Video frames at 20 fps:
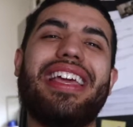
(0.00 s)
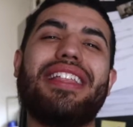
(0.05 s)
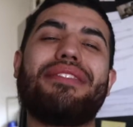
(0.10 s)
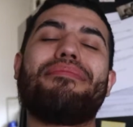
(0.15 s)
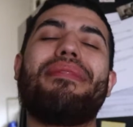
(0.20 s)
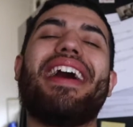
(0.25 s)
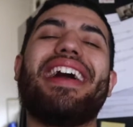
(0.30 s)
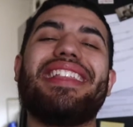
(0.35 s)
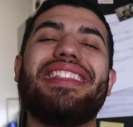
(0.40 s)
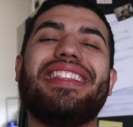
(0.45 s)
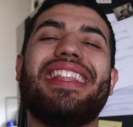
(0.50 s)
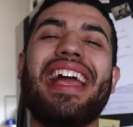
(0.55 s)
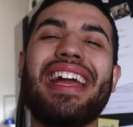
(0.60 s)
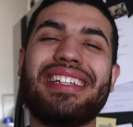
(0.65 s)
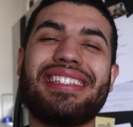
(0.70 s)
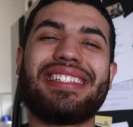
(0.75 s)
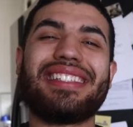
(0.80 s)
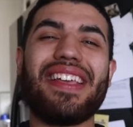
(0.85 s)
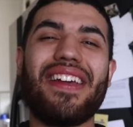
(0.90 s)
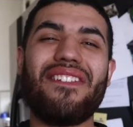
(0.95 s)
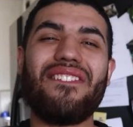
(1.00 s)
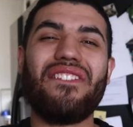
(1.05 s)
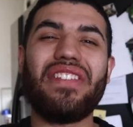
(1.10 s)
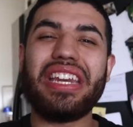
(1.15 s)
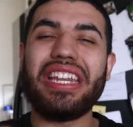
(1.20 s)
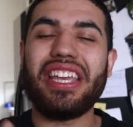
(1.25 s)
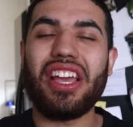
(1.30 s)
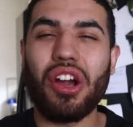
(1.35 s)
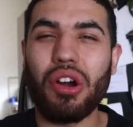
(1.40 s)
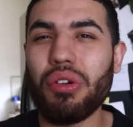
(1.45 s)
in my next
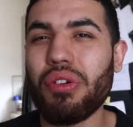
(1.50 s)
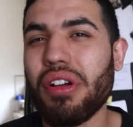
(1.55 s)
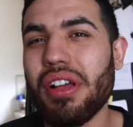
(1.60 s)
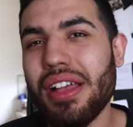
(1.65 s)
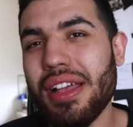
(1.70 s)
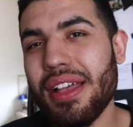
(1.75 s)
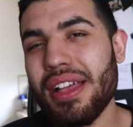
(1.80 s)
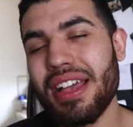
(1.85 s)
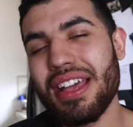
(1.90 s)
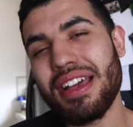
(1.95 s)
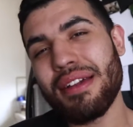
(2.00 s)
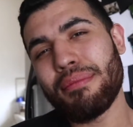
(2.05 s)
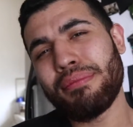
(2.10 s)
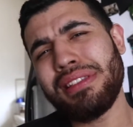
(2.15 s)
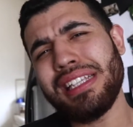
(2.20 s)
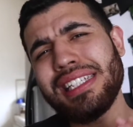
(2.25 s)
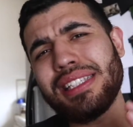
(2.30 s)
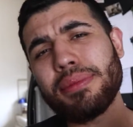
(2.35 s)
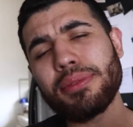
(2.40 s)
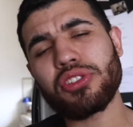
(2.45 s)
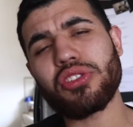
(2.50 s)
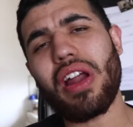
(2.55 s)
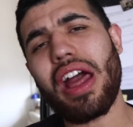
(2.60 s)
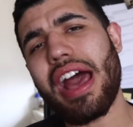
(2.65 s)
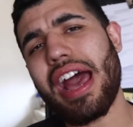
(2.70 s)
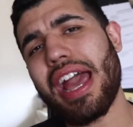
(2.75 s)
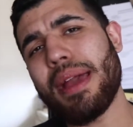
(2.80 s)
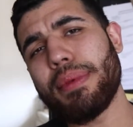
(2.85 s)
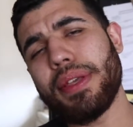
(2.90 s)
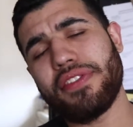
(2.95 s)
video. Please
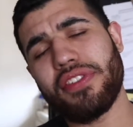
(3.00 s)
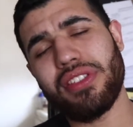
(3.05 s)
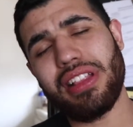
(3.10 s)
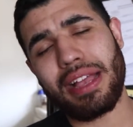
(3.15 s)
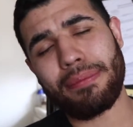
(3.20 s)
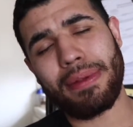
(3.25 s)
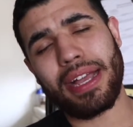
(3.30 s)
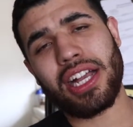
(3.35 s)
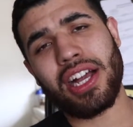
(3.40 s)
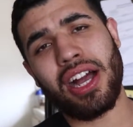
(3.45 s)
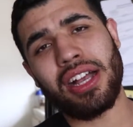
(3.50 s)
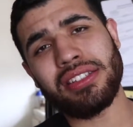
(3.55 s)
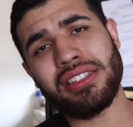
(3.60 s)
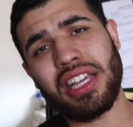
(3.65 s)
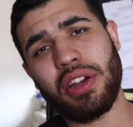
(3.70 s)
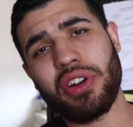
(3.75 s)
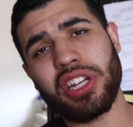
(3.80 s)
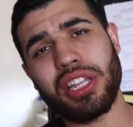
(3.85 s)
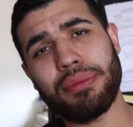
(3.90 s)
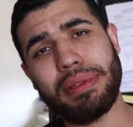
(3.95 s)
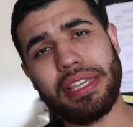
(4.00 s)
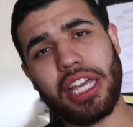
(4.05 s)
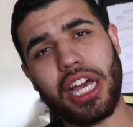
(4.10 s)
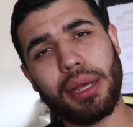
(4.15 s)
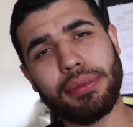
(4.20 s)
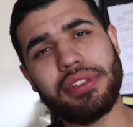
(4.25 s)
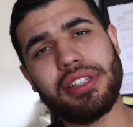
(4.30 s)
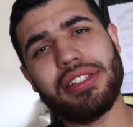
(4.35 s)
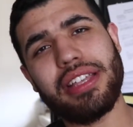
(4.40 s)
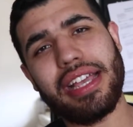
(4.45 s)
subscribe if you like my content and want to be
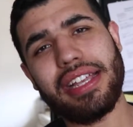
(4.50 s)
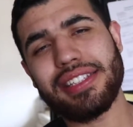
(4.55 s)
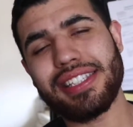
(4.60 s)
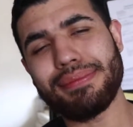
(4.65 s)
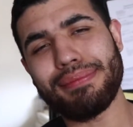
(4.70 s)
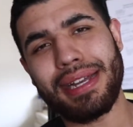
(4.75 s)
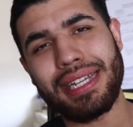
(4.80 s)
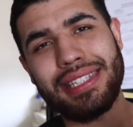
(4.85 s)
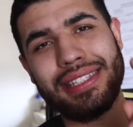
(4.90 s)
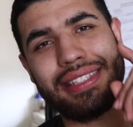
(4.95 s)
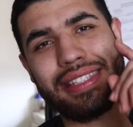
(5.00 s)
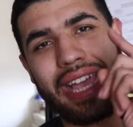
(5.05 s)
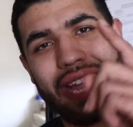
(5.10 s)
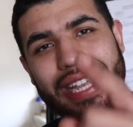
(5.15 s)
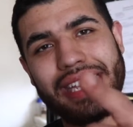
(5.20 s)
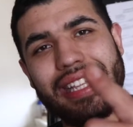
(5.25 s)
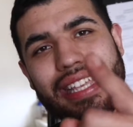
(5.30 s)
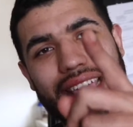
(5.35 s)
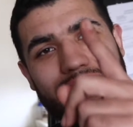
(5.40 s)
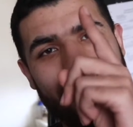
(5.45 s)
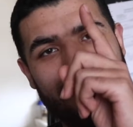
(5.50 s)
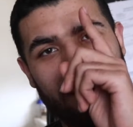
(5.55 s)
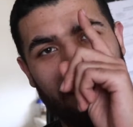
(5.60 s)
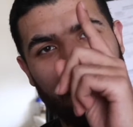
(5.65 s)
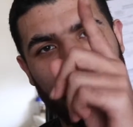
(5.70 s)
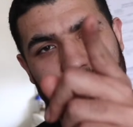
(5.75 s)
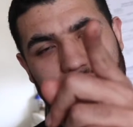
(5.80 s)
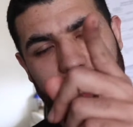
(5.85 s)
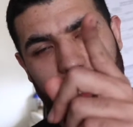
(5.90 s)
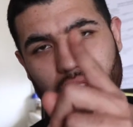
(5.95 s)
up to date to my daily
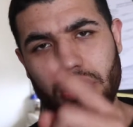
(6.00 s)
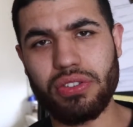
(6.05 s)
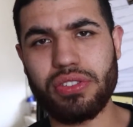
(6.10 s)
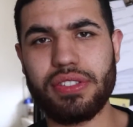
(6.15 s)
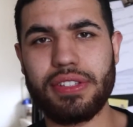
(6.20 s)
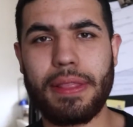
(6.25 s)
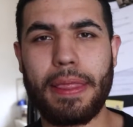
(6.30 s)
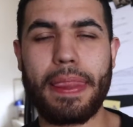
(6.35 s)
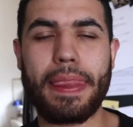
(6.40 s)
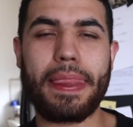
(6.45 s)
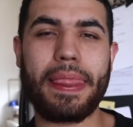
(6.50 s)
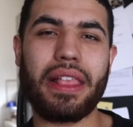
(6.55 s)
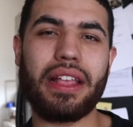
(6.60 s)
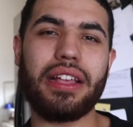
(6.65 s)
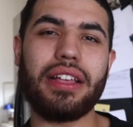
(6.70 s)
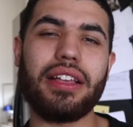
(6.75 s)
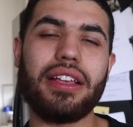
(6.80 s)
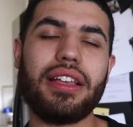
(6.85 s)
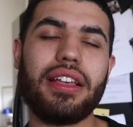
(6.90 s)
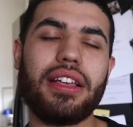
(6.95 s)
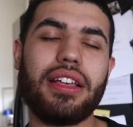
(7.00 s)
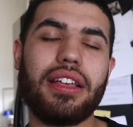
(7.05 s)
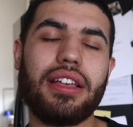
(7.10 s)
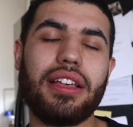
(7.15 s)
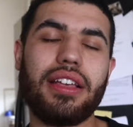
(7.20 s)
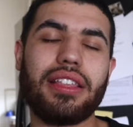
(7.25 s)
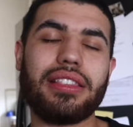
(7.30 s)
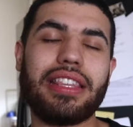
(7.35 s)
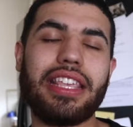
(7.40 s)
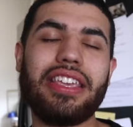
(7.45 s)
videos.
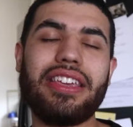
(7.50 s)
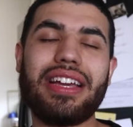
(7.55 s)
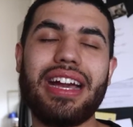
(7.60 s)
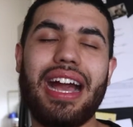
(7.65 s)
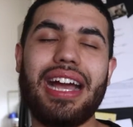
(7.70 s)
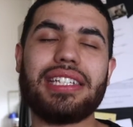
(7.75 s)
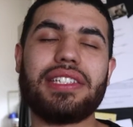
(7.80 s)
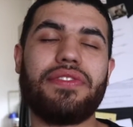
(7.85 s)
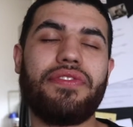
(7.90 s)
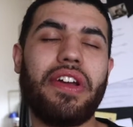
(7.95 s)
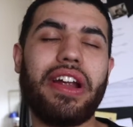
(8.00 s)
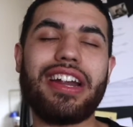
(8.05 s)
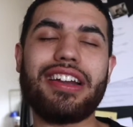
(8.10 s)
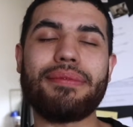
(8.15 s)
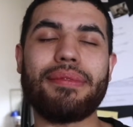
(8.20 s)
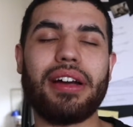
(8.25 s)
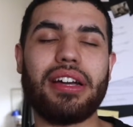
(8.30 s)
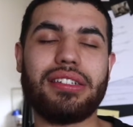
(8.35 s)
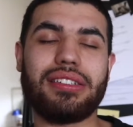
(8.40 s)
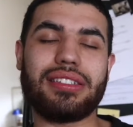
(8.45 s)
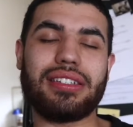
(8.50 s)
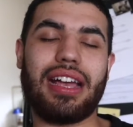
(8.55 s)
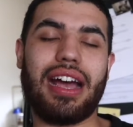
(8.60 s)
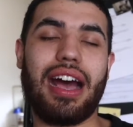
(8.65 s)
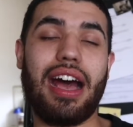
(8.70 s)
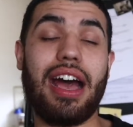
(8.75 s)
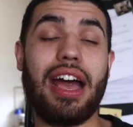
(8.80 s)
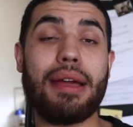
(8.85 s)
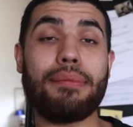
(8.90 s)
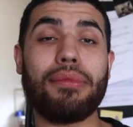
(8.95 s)
Thank you guys very much.
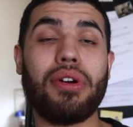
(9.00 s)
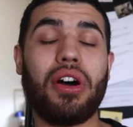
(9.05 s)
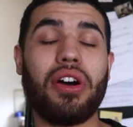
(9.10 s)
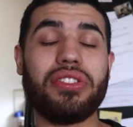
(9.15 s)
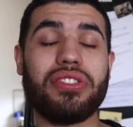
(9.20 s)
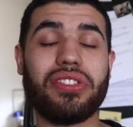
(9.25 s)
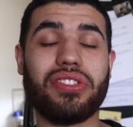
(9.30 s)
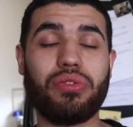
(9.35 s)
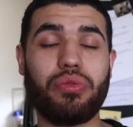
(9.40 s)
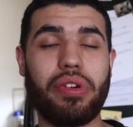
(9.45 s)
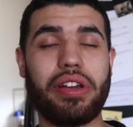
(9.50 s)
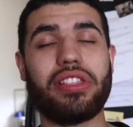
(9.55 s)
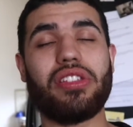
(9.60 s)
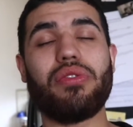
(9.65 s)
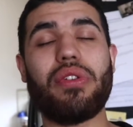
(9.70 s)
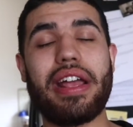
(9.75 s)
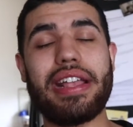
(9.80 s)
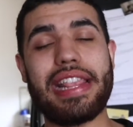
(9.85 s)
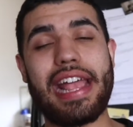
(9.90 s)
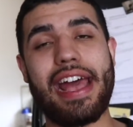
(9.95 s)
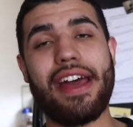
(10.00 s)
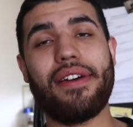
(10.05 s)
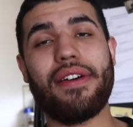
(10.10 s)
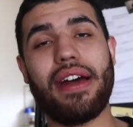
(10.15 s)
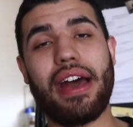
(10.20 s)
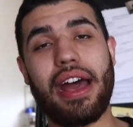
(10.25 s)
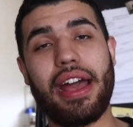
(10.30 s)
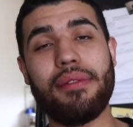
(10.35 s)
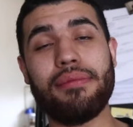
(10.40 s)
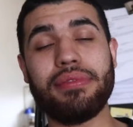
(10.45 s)
I'm under the weather right
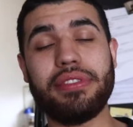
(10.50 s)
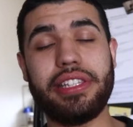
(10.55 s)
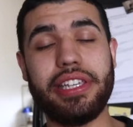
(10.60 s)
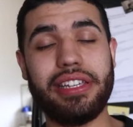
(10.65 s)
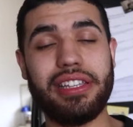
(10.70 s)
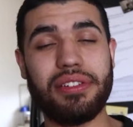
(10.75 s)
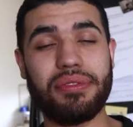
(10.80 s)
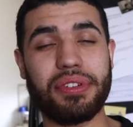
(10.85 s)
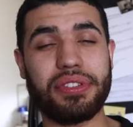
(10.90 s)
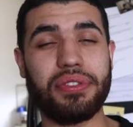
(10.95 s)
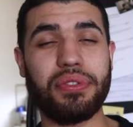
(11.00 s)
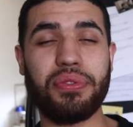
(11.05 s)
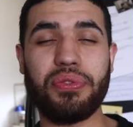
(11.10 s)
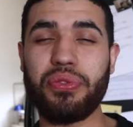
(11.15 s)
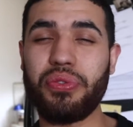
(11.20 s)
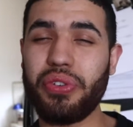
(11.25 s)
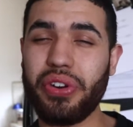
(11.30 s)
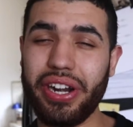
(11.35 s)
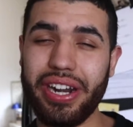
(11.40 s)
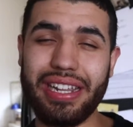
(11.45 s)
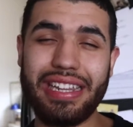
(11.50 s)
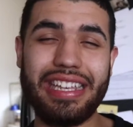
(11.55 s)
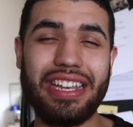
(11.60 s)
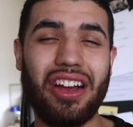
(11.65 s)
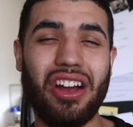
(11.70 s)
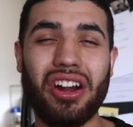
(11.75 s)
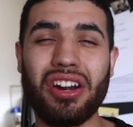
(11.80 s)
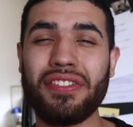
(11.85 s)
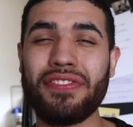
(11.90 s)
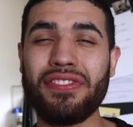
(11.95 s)
now. I'm dealing with a really
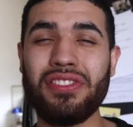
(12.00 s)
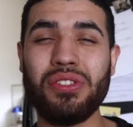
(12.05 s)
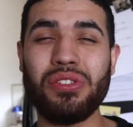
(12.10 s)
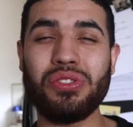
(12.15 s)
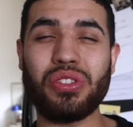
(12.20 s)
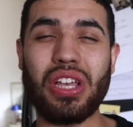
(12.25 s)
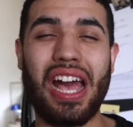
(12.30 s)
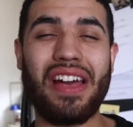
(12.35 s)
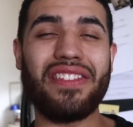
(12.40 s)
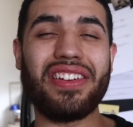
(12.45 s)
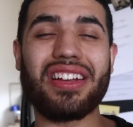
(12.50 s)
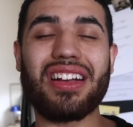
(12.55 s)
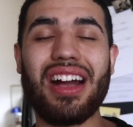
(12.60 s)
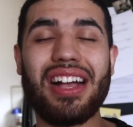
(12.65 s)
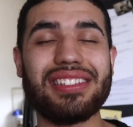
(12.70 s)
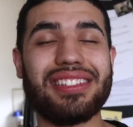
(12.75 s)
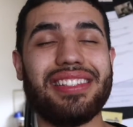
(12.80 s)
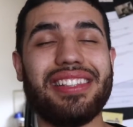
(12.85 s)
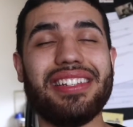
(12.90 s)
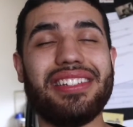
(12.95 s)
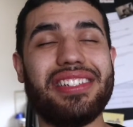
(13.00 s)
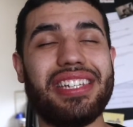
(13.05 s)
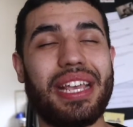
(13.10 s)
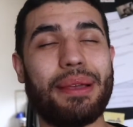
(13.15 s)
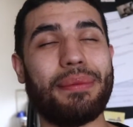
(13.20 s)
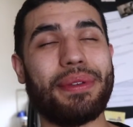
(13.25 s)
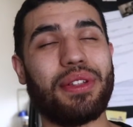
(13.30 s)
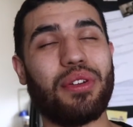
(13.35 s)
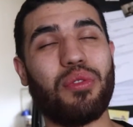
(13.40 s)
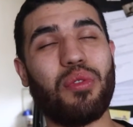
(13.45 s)
hard flu, so I haven't gone to the
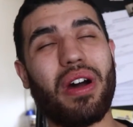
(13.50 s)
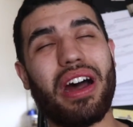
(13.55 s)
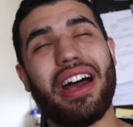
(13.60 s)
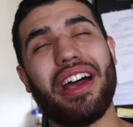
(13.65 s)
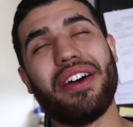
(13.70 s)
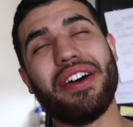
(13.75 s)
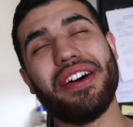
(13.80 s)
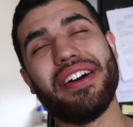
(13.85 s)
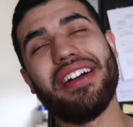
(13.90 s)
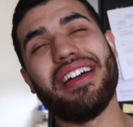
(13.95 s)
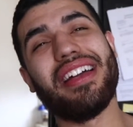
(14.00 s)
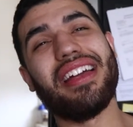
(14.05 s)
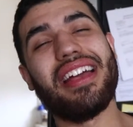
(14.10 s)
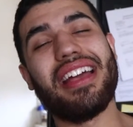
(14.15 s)
gym in a while.